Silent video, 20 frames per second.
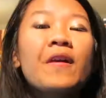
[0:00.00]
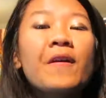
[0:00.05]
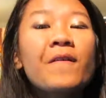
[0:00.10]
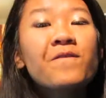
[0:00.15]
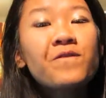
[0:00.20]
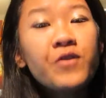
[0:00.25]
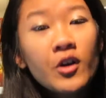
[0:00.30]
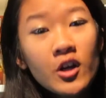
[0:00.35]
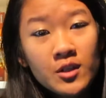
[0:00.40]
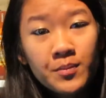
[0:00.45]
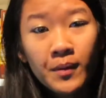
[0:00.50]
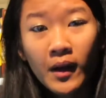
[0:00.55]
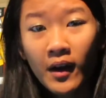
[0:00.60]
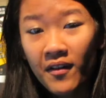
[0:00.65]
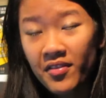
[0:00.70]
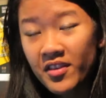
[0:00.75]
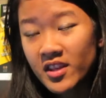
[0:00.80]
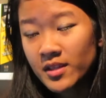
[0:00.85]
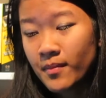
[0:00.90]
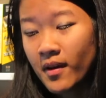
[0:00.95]
The first book I
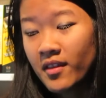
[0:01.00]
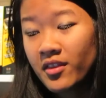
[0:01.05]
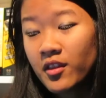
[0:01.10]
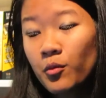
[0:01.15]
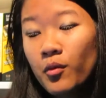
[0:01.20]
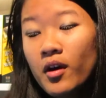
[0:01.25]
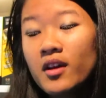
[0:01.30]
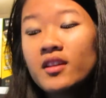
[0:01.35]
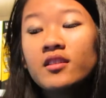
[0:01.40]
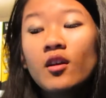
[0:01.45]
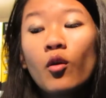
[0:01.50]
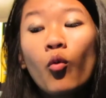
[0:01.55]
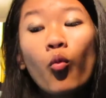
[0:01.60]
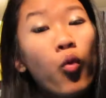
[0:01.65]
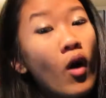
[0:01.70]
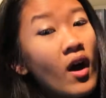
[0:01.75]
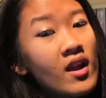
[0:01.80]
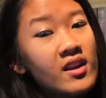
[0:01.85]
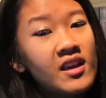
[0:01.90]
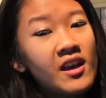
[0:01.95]
read this month was
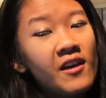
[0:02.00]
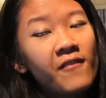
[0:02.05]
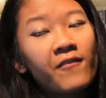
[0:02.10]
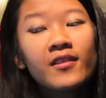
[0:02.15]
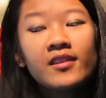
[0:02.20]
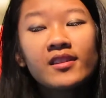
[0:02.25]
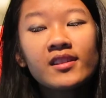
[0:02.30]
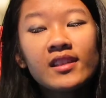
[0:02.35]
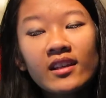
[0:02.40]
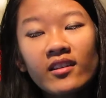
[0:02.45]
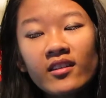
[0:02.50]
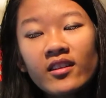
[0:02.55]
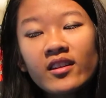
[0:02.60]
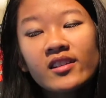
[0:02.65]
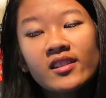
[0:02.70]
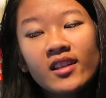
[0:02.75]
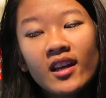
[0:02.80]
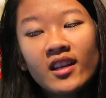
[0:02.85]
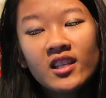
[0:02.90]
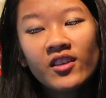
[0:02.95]
What If?
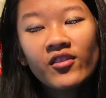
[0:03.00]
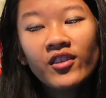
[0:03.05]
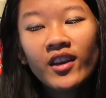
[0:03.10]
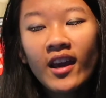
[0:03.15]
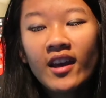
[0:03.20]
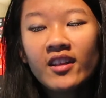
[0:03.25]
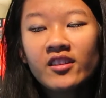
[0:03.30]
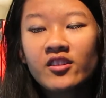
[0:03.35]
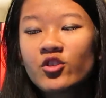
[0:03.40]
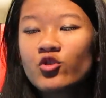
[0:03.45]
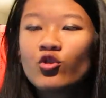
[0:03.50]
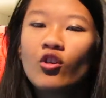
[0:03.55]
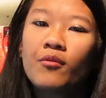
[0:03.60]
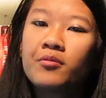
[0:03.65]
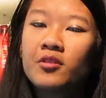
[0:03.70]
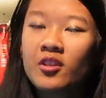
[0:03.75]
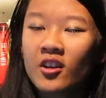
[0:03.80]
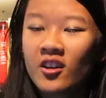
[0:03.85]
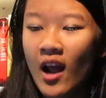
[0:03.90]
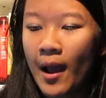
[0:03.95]
Serious Scientific Answers to
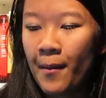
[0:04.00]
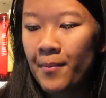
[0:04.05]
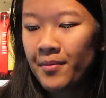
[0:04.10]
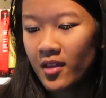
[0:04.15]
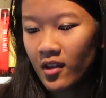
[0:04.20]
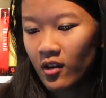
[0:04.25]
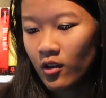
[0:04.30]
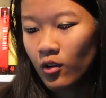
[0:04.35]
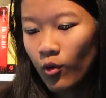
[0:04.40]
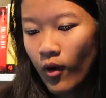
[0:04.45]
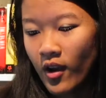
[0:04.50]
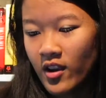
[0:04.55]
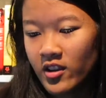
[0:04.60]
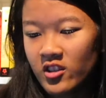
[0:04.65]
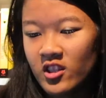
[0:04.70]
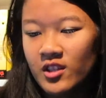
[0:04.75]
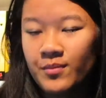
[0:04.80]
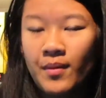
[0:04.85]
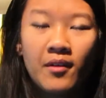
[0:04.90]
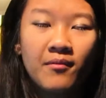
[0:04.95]
Absurd Hypothetical
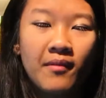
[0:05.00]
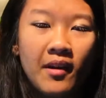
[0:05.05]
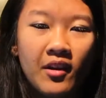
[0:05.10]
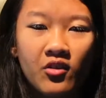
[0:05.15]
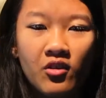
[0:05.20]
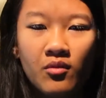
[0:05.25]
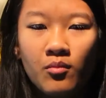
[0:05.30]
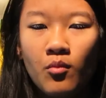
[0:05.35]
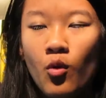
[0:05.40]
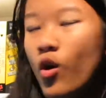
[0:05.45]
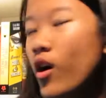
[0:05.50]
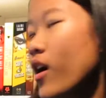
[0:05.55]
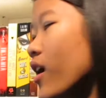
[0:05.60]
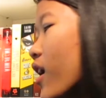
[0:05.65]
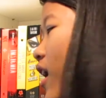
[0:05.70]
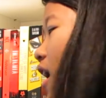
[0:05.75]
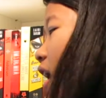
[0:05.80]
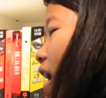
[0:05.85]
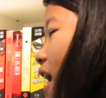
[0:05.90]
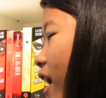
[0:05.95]
Questions by Randall Munroe.
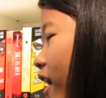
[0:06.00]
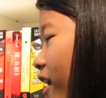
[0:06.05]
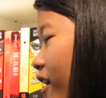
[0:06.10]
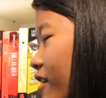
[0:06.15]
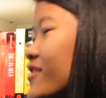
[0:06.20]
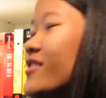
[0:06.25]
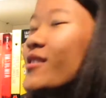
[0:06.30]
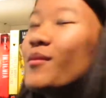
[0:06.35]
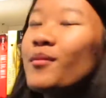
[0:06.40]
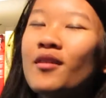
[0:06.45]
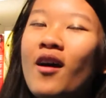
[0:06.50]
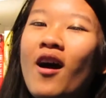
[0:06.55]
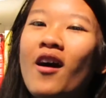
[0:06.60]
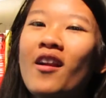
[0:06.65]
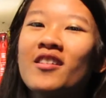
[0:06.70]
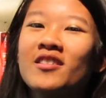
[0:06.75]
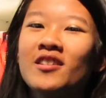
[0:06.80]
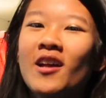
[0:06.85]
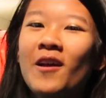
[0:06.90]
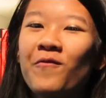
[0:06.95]
And to be
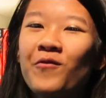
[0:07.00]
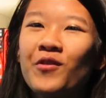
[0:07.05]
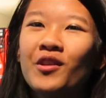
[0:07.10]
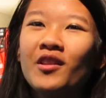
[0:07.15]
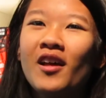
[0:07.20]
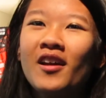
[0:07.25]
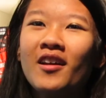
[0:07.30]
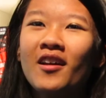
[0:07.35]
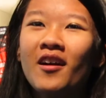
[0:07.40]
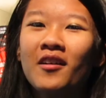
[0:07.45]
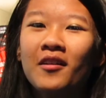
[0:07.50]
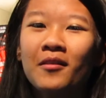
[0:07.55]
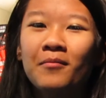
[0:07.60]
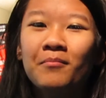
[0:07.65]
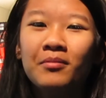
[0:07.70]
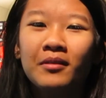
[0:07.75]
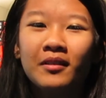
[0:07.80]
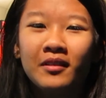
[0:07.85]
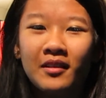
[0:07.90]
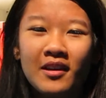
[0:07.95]
honest, I feel like a
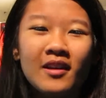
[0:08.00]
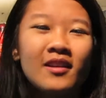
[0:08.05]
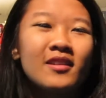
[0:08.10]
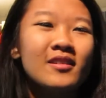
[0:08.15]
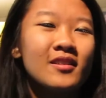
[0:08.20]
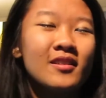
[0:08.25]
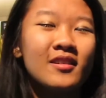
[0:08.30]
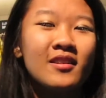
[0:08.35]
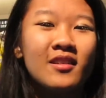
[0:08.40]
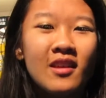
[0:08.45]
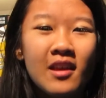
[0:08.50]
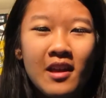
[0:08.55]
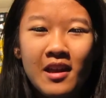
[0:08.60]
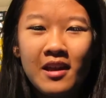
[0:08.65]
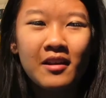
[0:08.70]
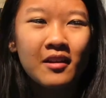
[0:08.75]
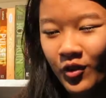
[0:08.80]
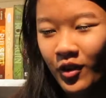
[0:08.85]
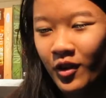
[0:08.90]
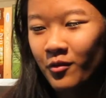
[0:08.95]
complete
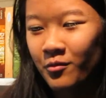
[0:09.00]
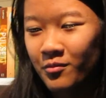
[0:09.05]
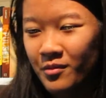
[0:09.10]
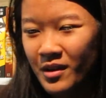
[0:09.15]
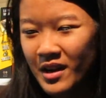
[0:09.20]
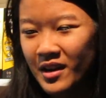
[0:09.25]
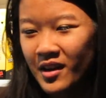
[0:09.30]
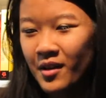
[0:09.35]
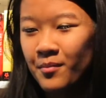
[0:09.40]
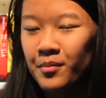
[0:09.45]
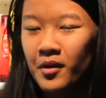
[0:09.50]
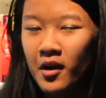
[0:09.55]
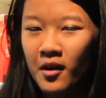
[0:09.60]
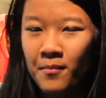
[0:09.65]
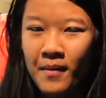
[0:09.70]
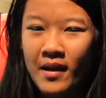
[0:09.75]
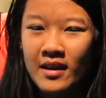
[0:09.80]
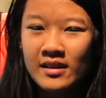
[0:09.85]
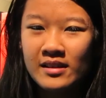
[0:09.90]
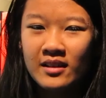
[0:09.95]
geek for reading a
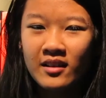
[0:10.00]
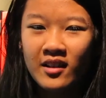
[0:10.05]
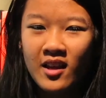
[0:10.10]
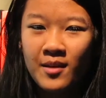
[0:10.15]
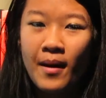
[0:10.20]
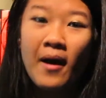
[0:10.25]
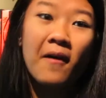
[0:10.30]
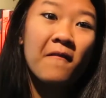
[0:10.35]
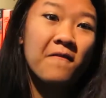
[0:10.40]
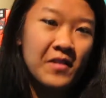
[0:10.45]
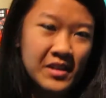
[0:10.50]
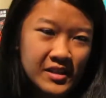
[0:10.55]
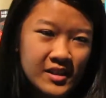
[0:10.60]
book basically about